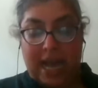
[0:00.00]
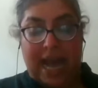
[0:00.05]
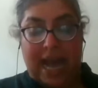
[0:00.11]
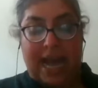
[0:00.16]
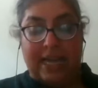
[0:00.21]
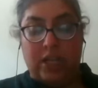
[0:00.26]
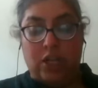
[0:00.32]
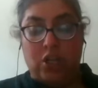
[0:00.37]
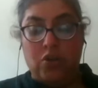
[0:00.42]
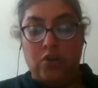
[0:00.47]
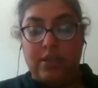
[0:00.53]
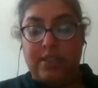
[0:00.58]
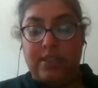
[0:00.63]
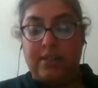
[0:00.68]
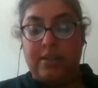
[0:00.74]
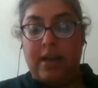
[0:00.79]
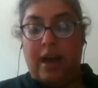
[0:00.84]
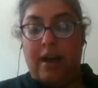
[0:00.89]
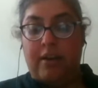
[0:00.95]
and
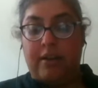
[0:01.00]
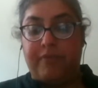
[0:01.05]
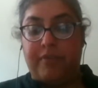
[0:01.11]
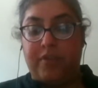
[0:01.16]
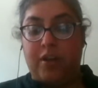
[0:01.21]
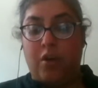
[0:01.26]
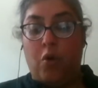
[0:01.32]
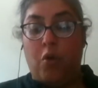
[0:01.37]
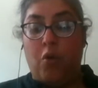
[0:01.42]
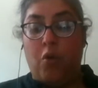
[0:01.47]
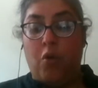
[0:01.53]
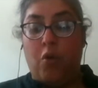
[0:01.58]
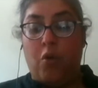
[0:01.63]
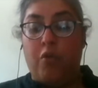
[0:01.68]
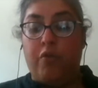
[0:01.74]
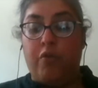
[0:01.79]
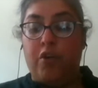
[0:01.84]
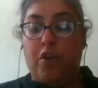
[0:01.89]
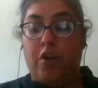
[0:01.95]
looks after
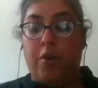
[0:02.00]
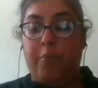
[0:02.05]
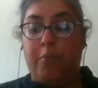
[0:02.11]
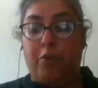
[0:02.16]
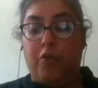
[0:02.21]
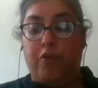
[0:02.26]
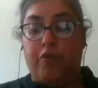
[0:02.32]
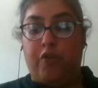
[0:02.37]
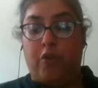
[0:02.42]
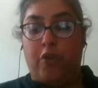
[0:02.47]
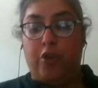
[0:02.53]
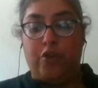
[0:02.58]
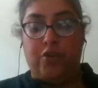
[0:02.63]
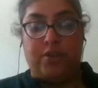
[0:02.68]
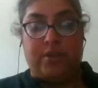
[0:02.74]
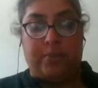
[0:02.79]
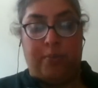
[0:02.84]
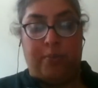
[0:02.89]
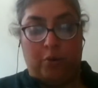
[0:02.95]
overall portfolio
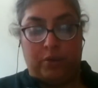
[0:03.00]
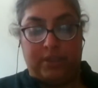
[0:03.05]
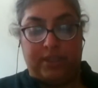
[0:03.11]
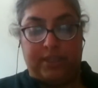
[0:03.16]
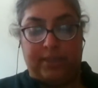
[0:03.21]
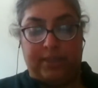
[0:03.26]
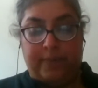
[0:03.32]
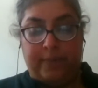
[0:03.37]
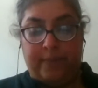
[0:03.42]
support.